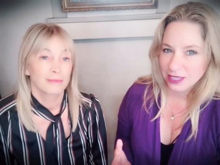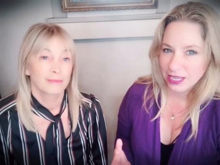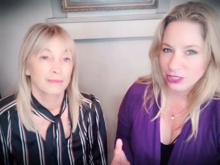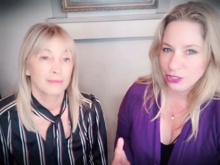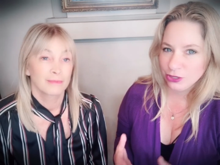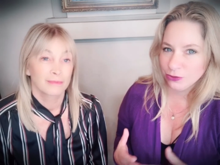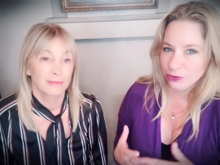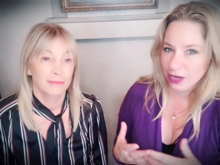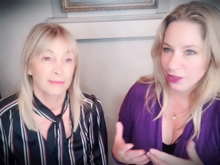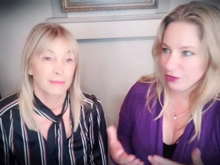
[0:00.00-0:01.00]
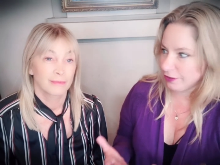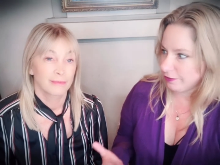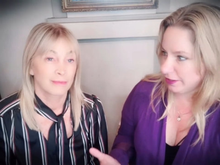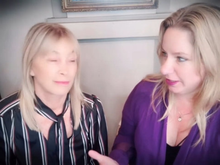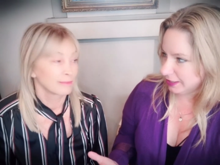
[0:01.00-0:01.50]
Speaker 1: and do other
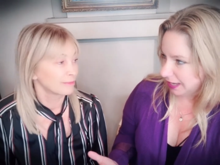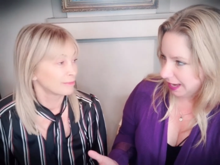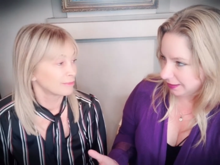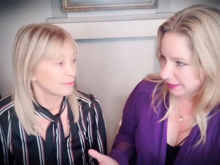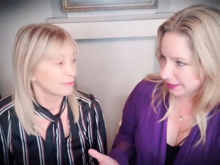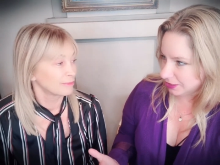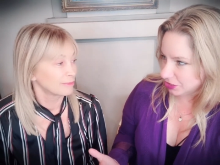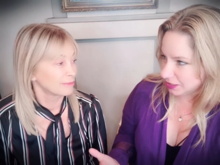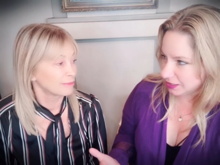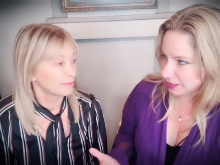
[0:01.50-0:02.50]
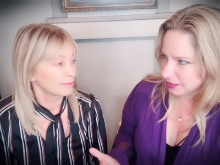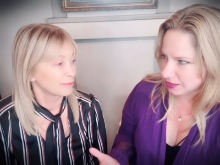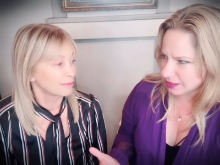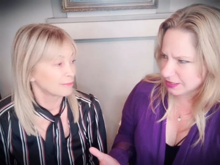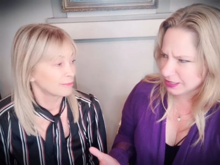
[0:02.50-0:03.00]
nefarious acts such as
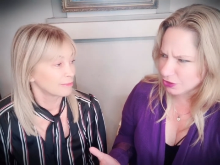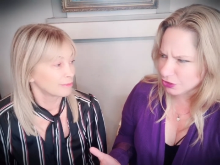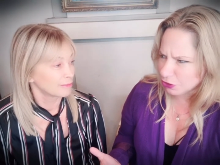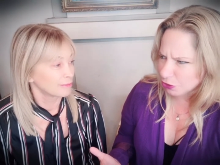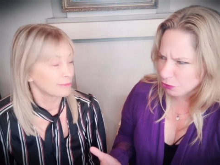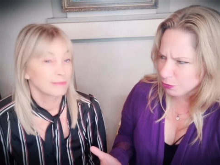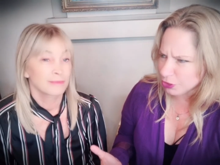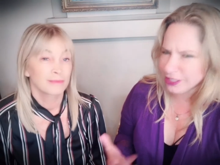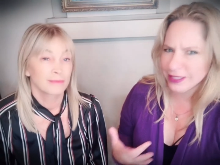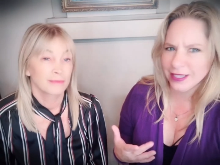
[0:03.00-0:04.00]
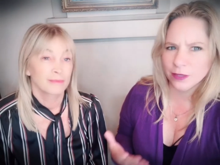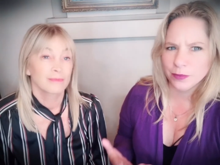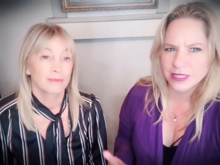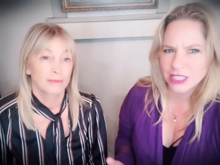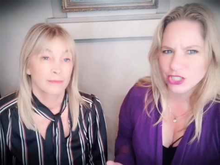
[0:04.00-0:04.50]
sell your home or can they get
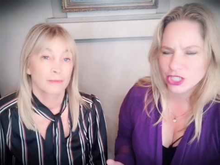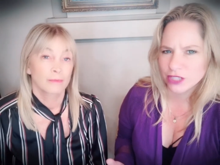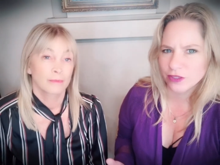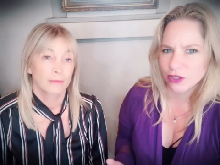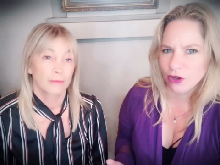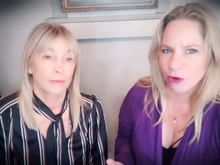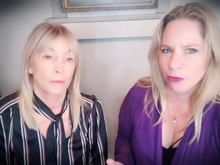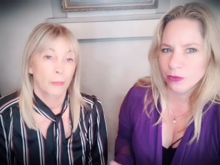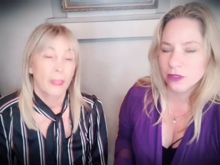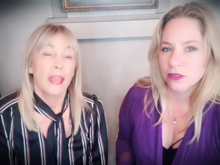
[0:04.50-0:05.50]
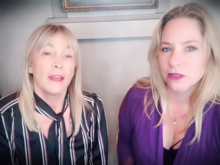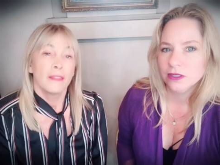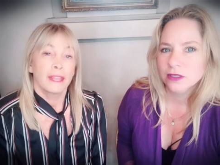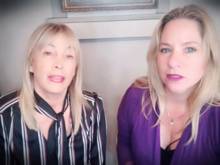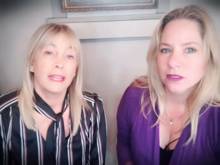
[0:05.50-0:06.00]
possession of your home?
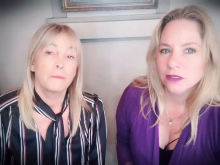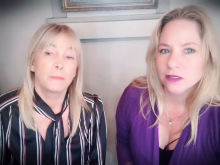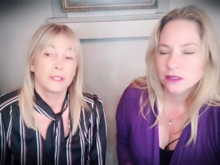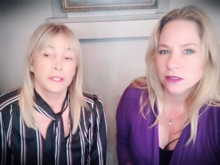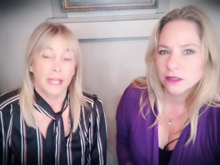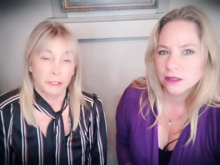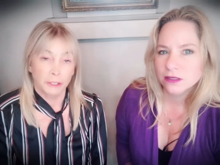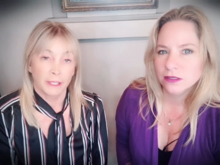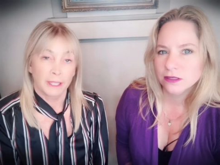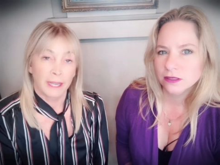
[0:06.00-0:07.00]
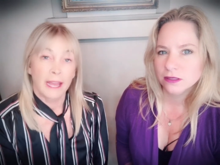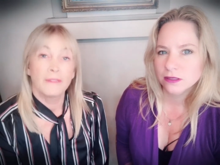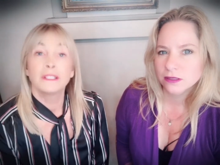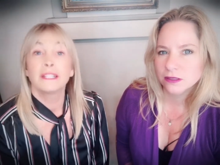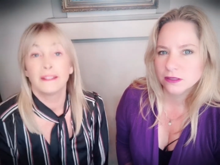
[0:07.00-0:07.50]
Speaker 2: Can't get possession, and I
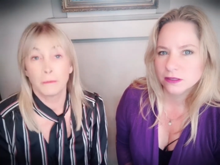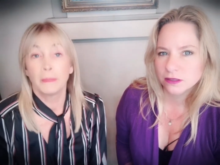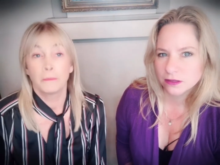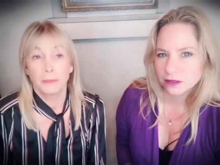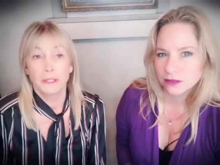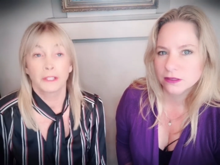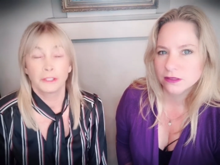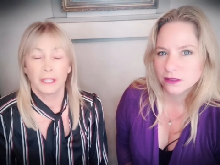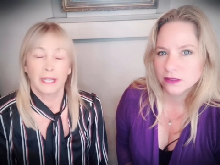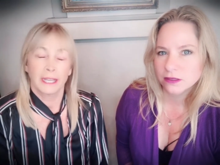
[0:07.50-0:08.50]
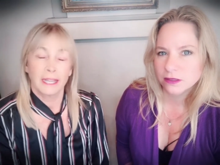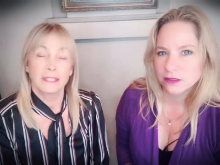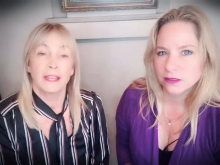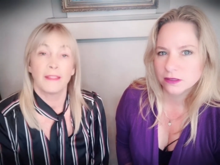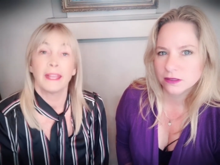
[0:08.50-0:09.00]
haven't seen them get possession yet. I can't
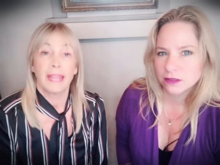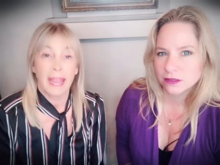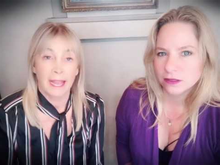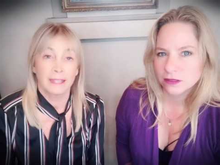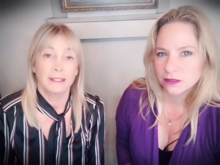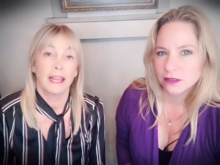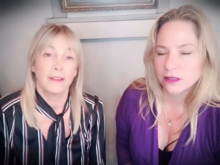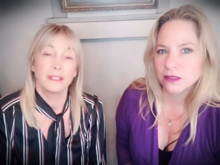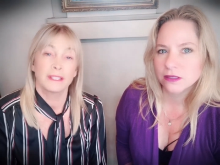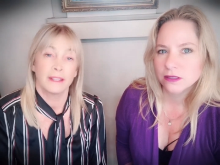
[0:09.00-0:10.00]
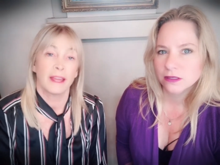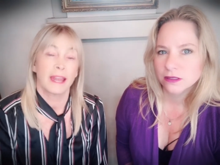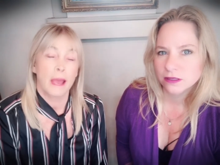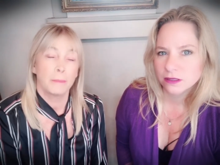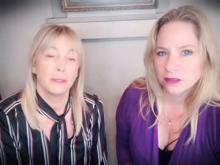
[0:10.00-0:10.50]
say they can't. I haven't seen that
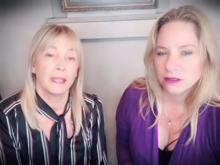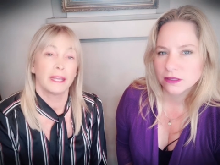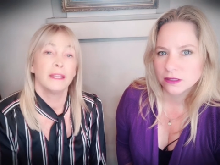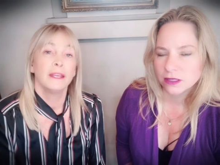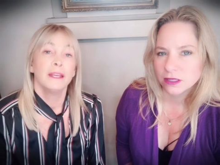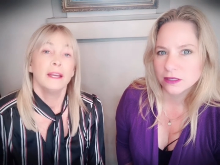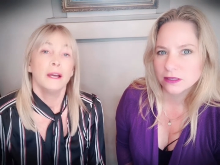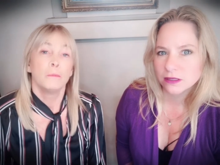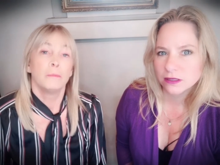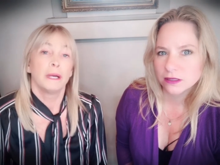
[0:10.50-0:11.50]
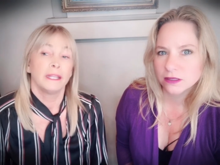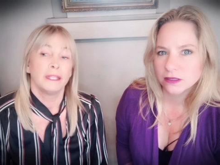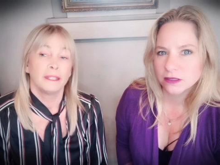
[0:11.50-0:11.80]
happen yet. But